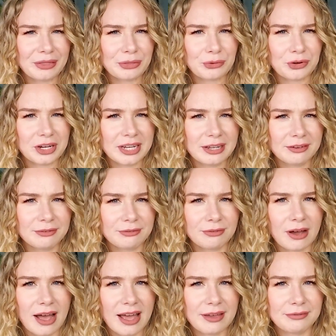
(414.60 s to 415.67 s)
3,
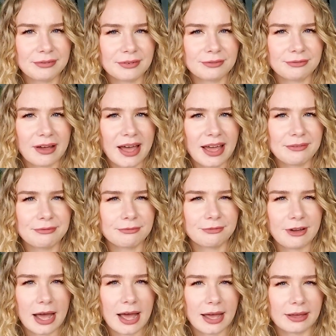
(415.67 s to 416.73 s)
5, 5,
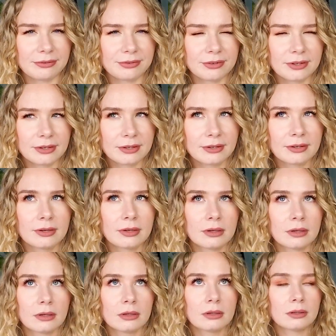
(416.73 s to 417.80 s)
5.
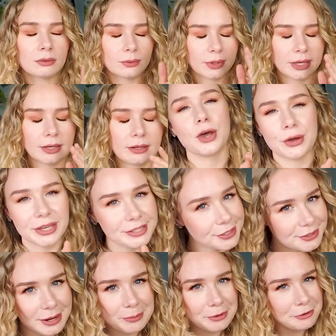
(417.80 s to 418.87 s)
Wait. Okay, so
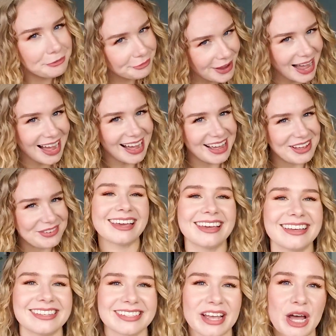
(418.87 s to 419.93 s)
number 5
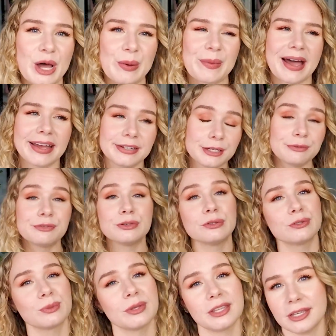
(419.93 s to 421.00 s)
is I diffuse
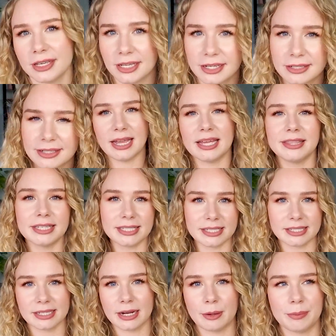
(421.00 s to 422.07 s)
with heat. And this
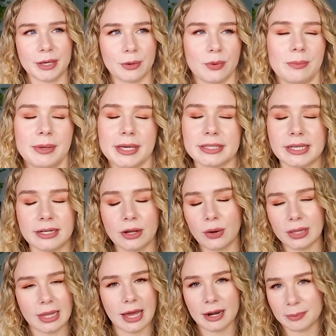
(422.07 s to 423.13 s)
isn't a big one because I know a
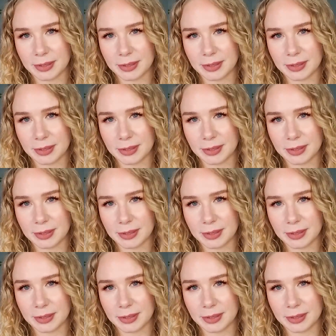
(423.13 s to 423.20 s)
lot of